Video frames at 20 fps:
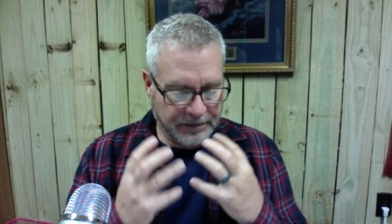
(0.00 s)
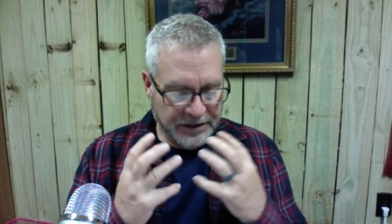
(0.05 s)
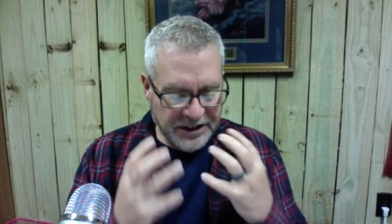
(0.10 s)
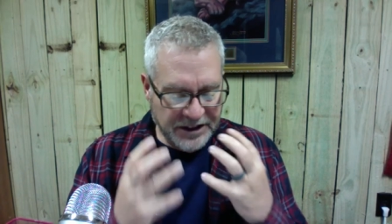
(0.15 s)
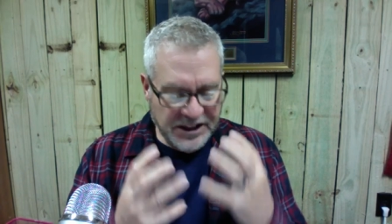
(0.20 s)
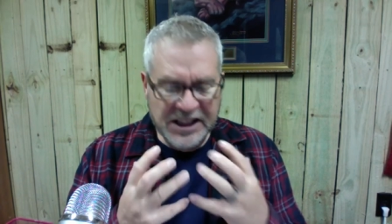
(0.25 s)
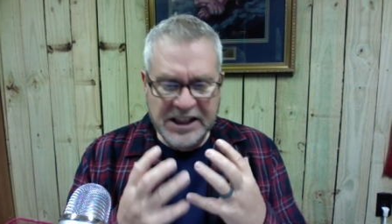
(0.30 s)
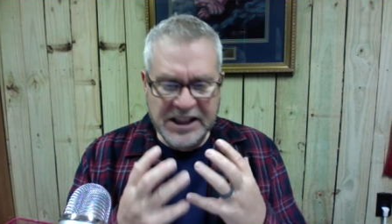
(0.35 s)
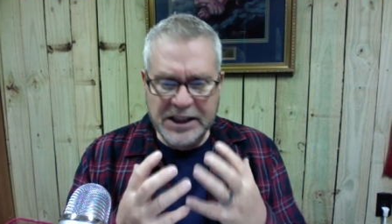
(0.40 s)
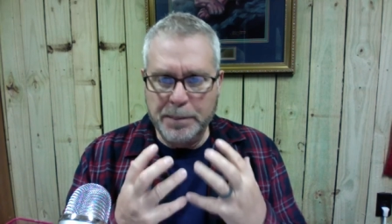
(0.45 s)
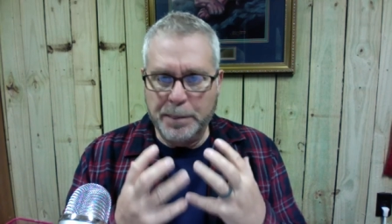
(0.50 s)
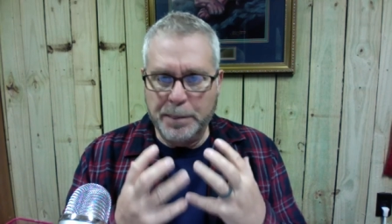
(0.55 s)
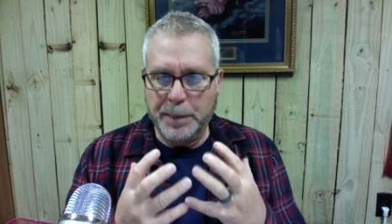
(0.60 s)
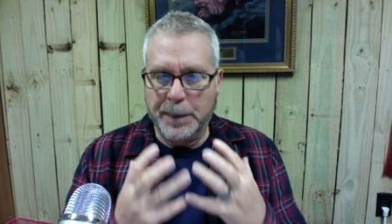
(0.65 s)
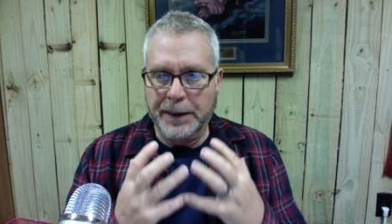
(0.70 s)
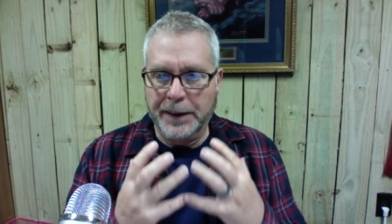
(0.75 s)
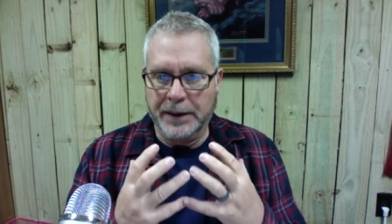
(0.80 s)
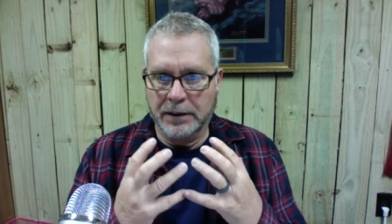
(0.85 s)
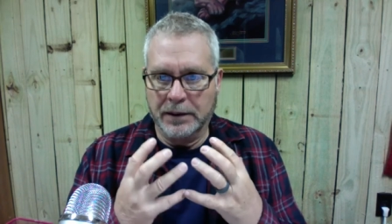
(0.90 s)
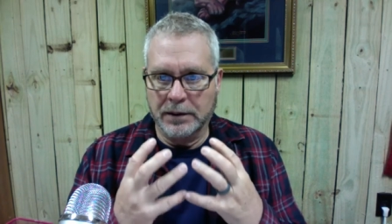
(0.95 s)
deep
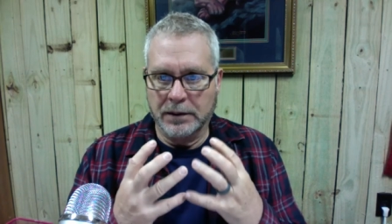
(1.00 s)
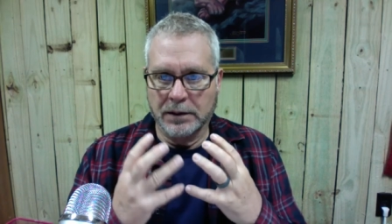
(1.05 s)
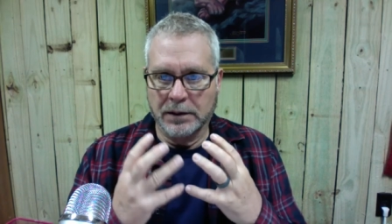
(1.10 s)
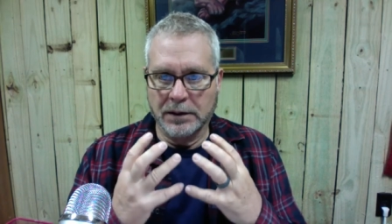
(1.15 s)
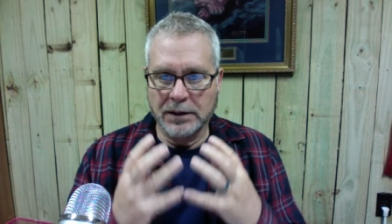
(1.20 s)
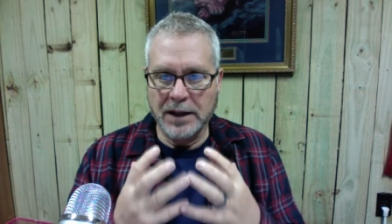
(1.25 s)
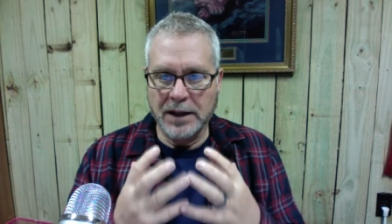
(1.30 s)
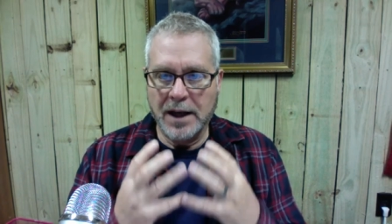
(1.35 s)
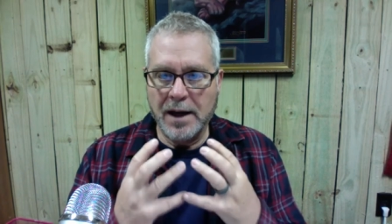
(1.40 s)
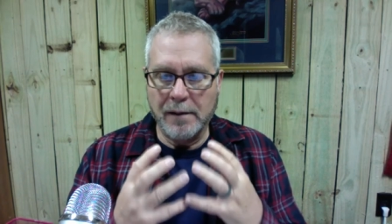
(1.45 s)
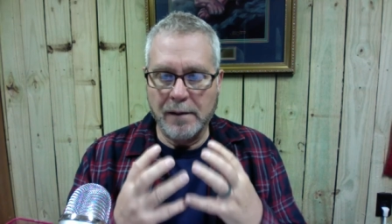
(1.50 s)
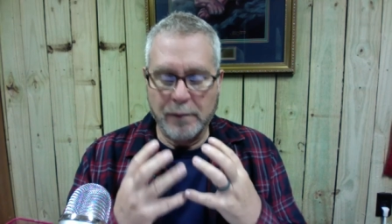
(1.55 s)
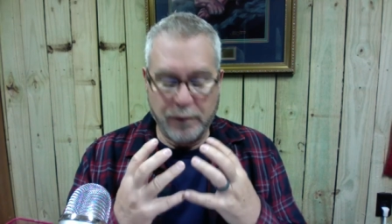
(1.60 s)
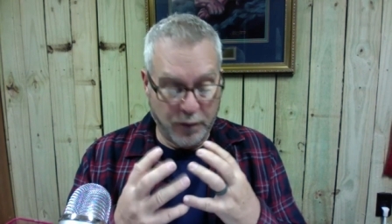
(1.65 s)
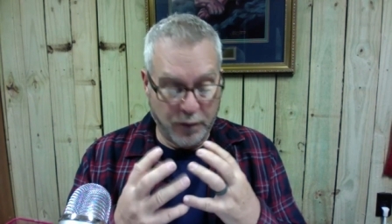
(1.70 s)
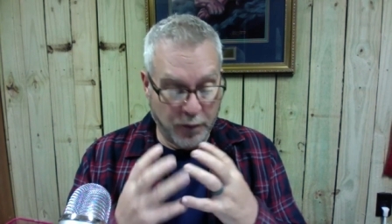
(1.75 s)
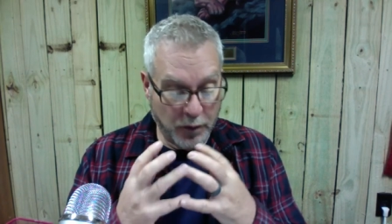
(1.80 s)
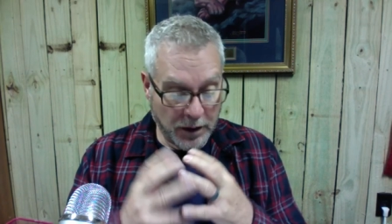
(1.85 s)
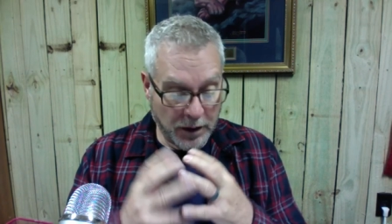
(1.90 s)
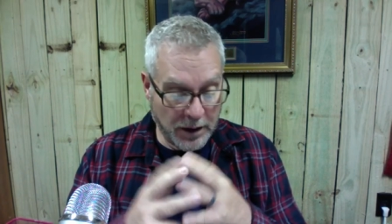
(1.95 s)
love
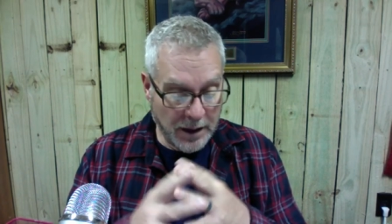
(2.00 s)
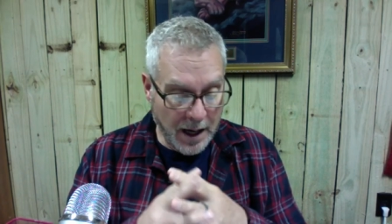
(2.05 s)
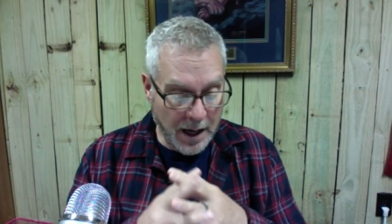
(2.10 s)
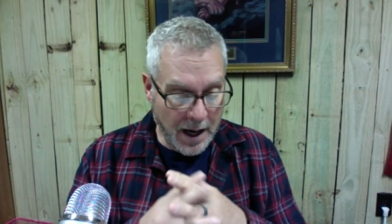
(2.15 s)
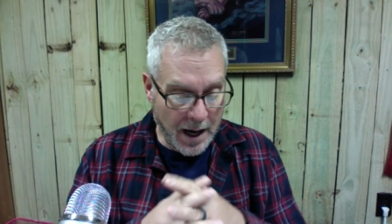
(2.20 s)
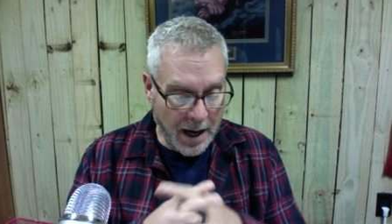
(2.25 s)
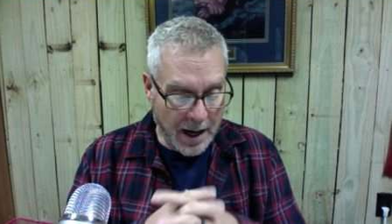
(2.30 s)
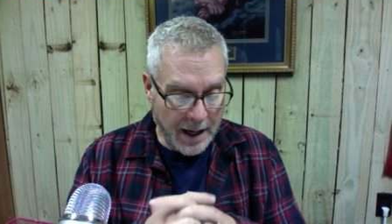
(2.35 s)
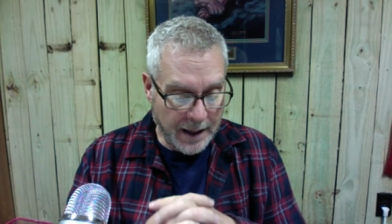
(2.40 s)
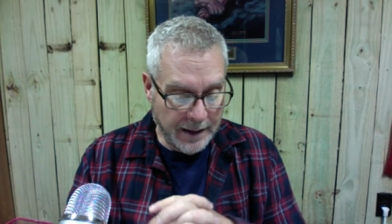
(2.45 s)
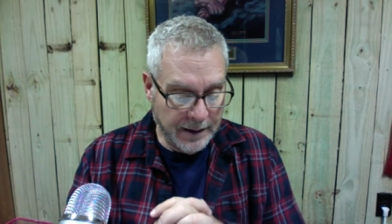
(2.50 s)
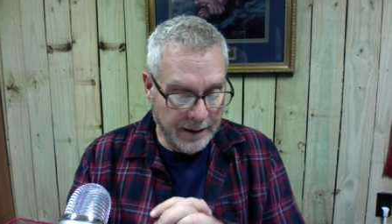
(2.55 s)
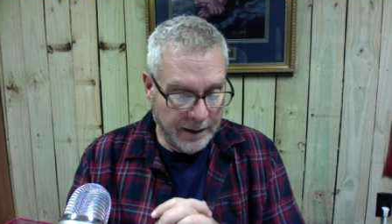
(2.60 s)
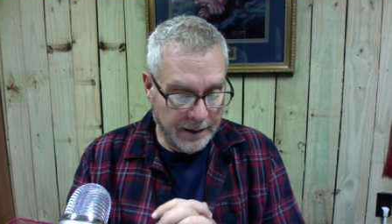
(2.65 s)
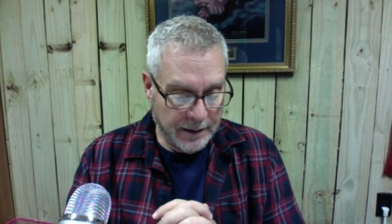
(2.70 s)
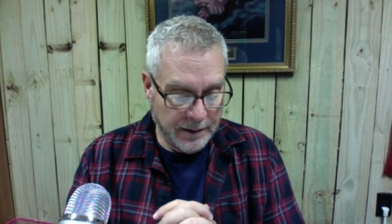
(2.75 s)
for God